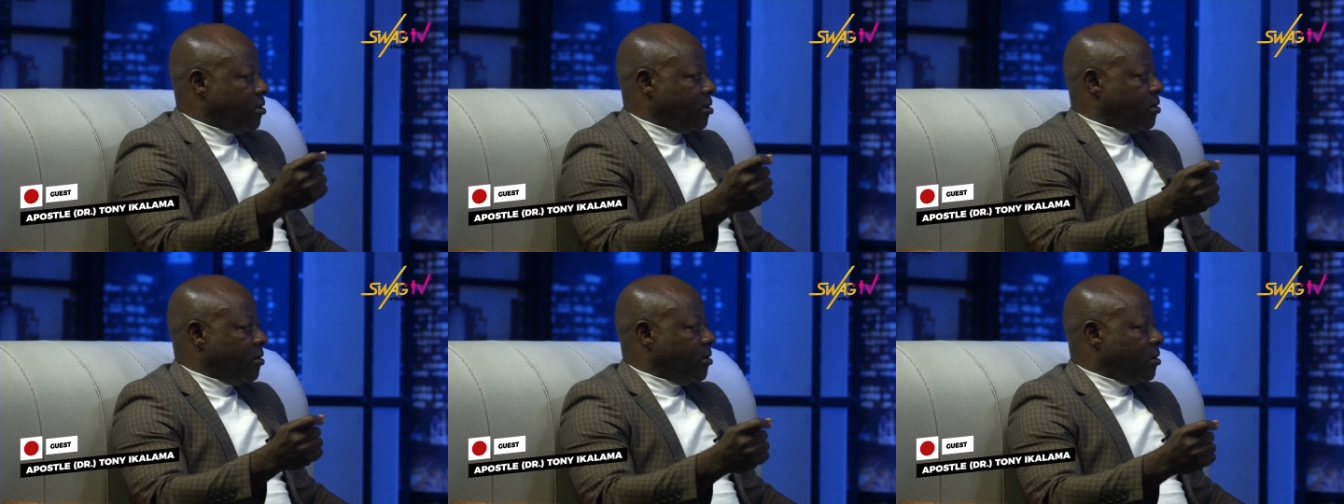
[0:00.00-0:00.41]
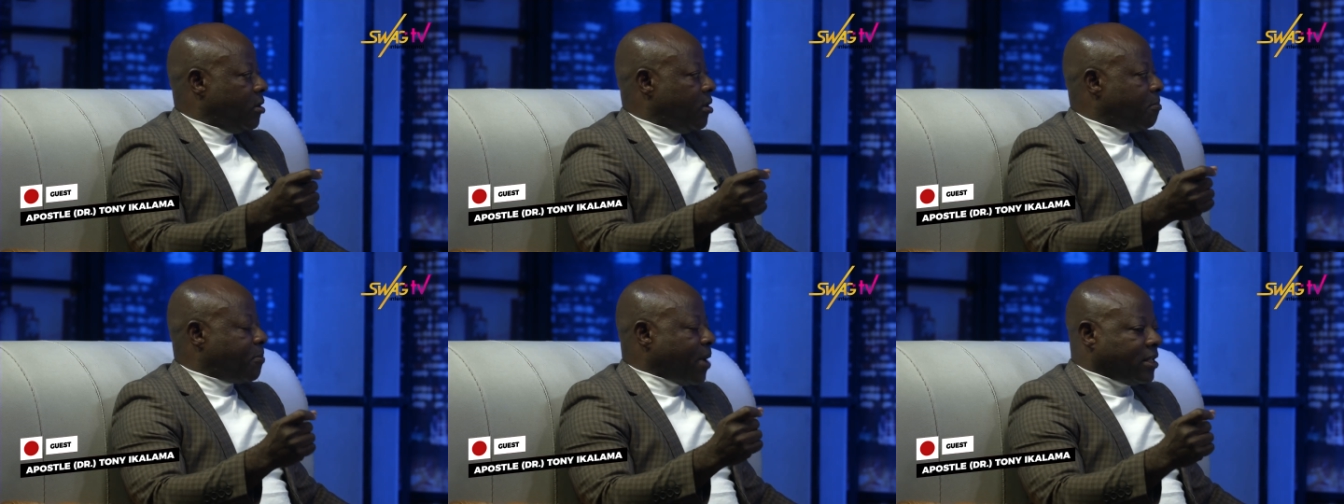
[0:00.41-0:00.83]
Mm.
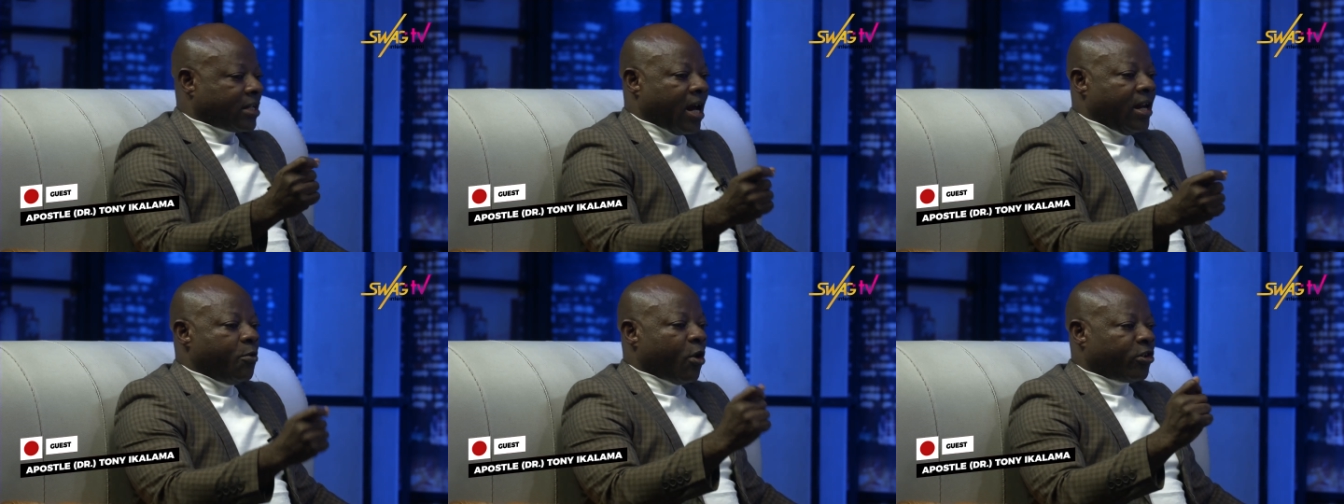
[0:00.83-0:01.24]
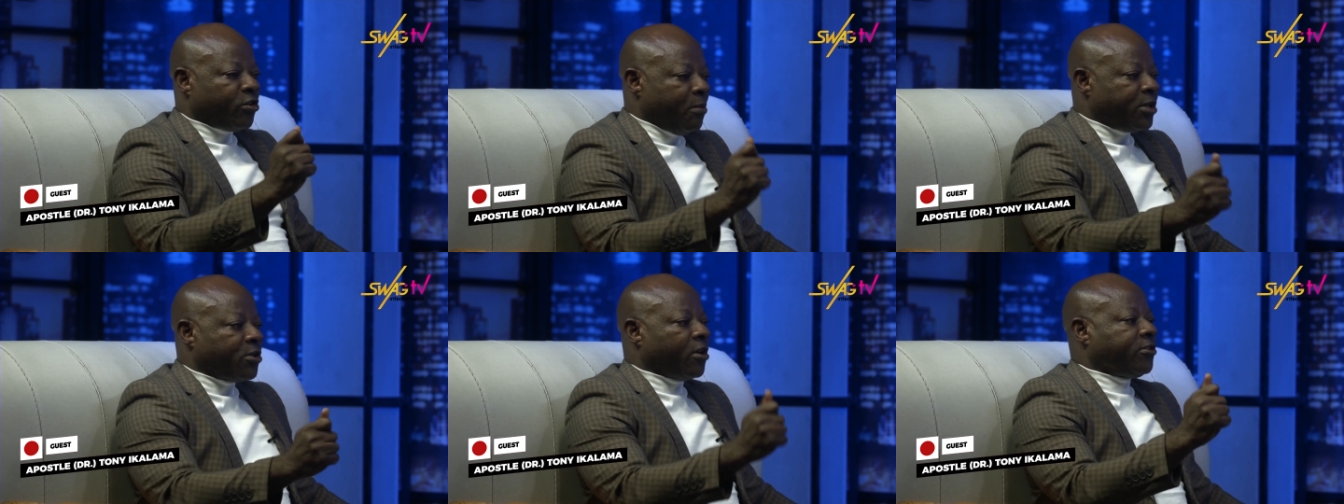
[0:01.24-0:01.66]
Practically was
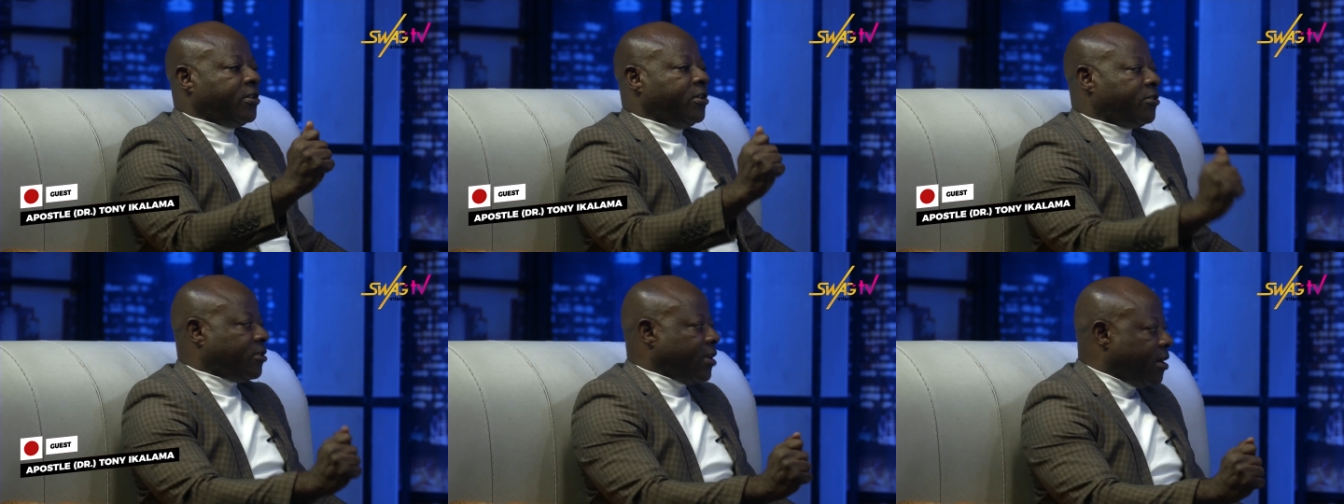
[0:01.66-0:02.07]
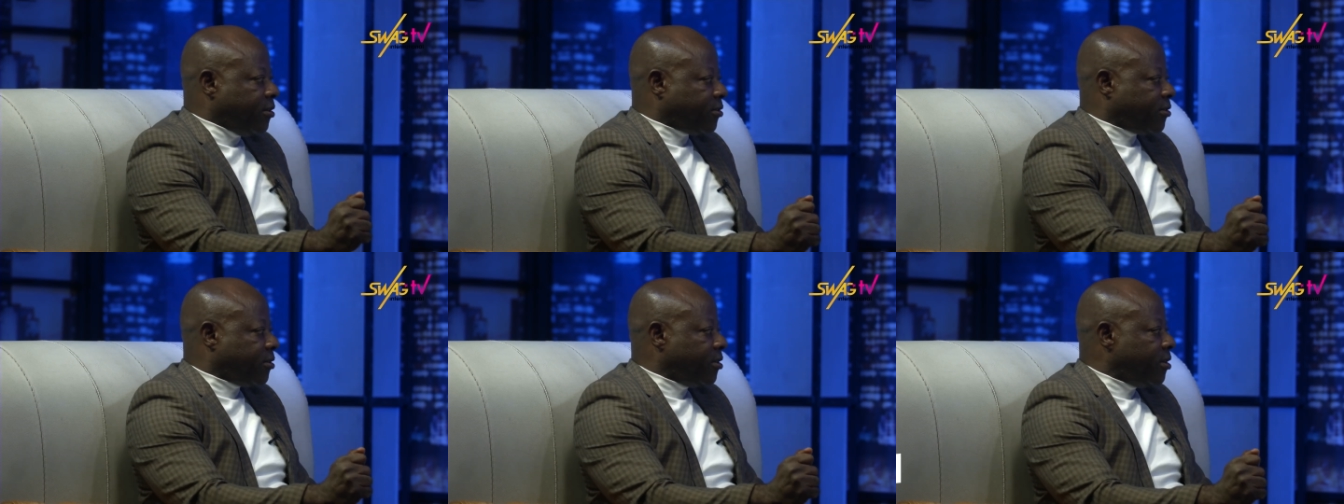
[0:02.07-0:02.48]
mentioned six
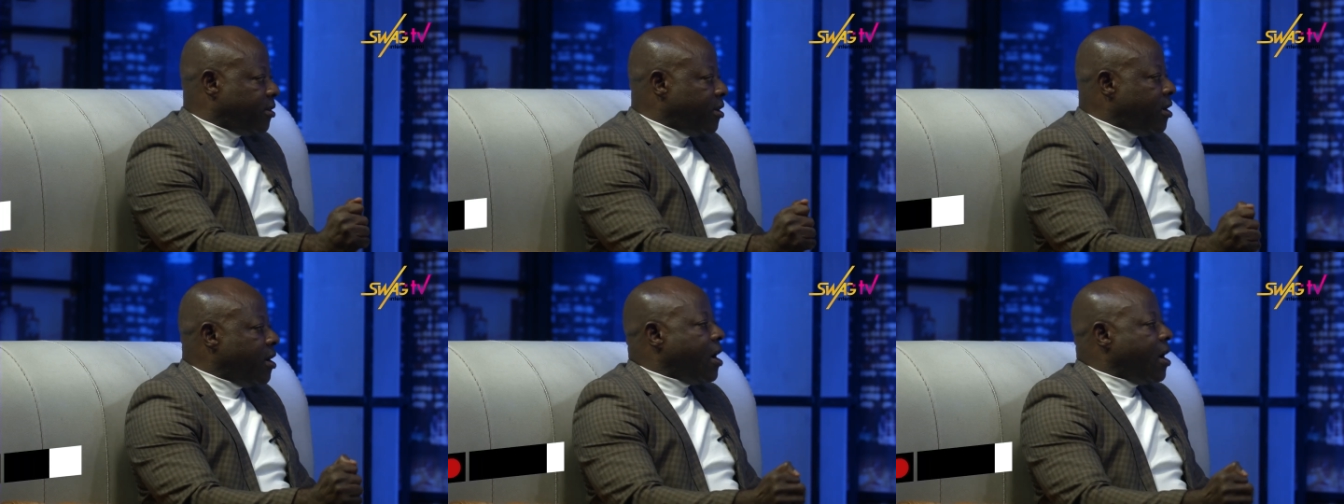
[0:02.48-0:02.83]
days. Mm.